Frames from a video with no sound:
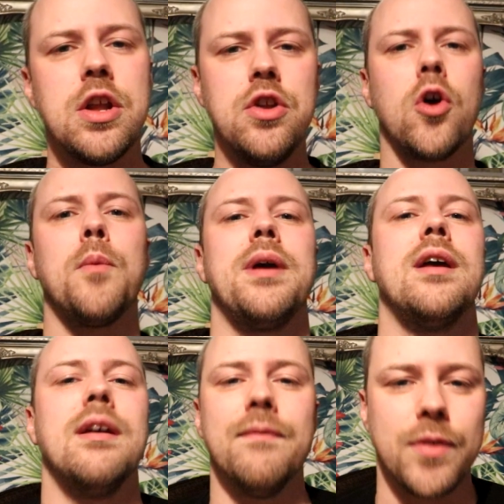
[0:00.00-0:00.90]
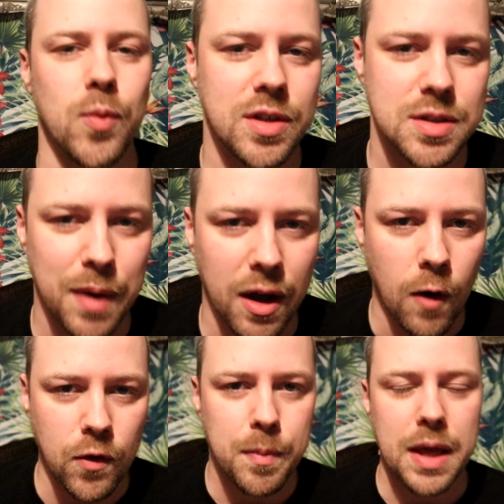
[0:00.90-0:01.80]
not being influenced by
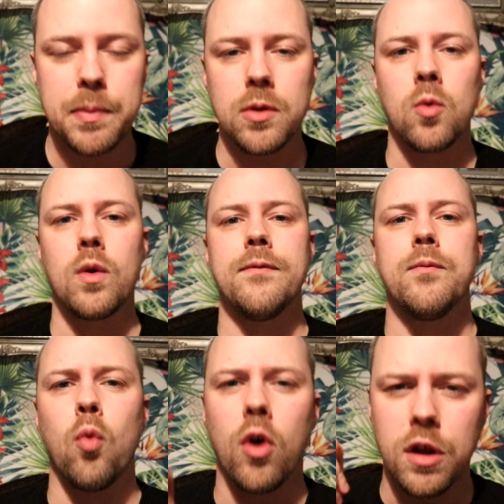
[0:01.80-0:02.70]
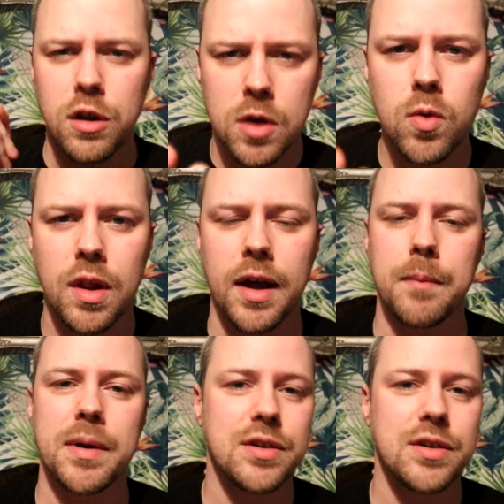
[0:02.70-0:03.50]
other people with what you like,